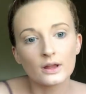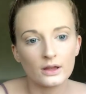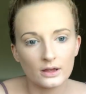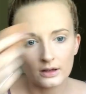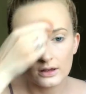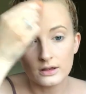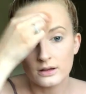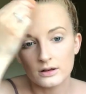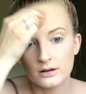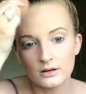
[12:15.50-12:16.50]

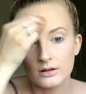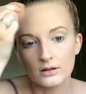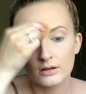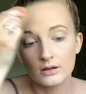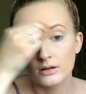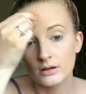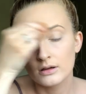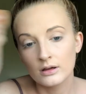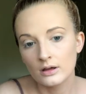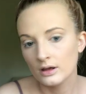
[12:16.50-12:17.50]
And
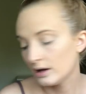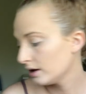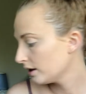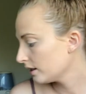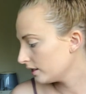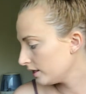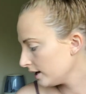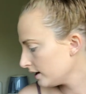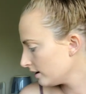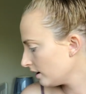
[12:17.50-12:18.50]

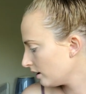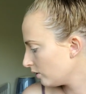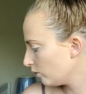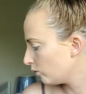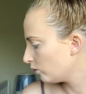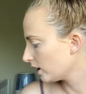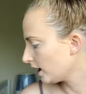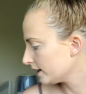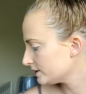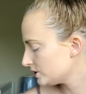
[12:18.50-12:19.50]
then what
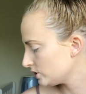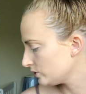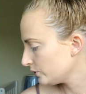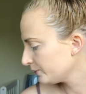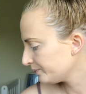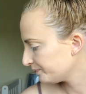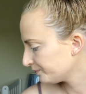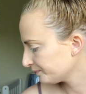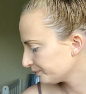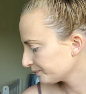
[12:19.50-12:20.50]
I do
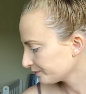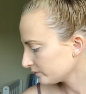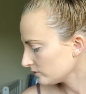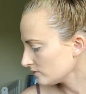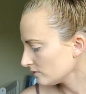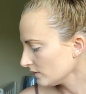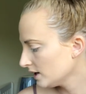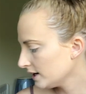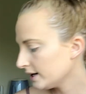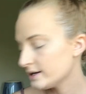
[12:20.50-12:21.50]

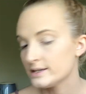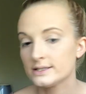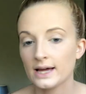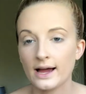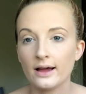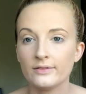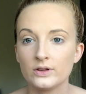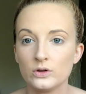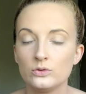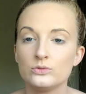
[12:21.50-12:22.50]
is I've
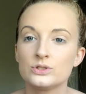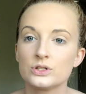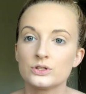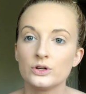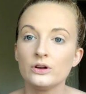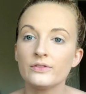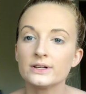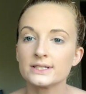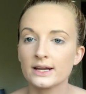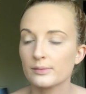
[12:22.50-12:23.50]
used 2
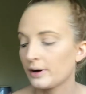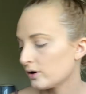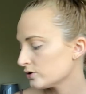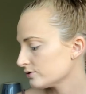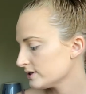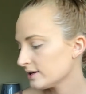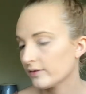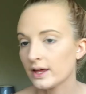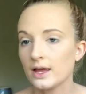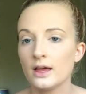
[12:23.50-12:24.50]
different setting powders
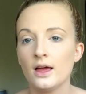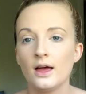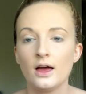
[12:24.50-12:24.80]
recently.